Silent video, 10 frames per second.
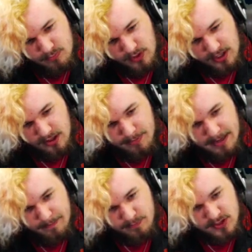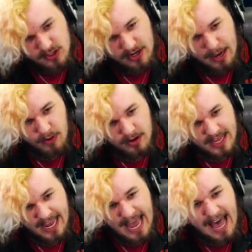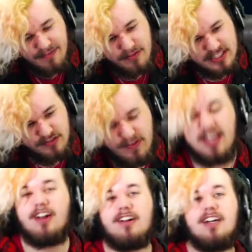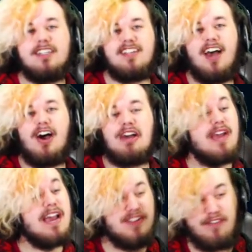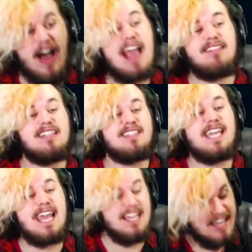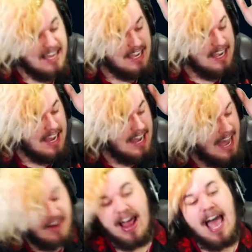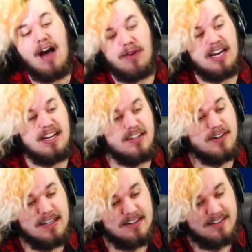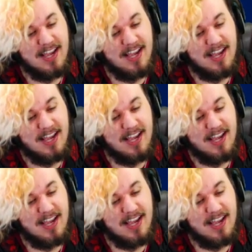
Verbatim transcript: we're a little bit, okay, we're like half of his finger. So if we had to fight this thing, I don't know how we're gonna do it.